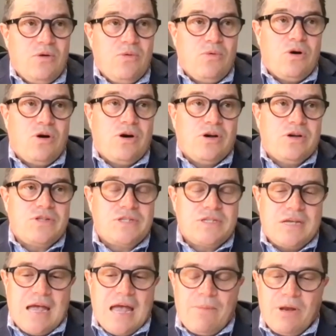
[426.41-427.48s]

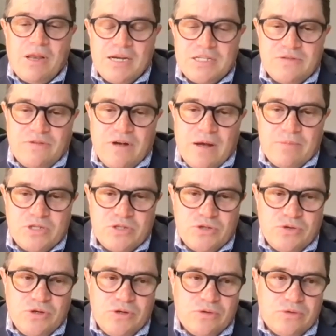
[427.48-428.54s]
was Amylyx
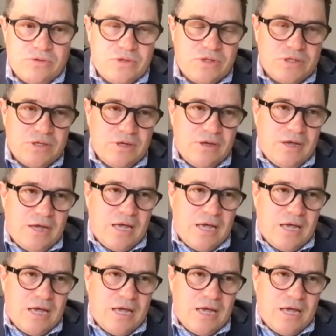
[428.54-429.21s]
Pharmaceuticals.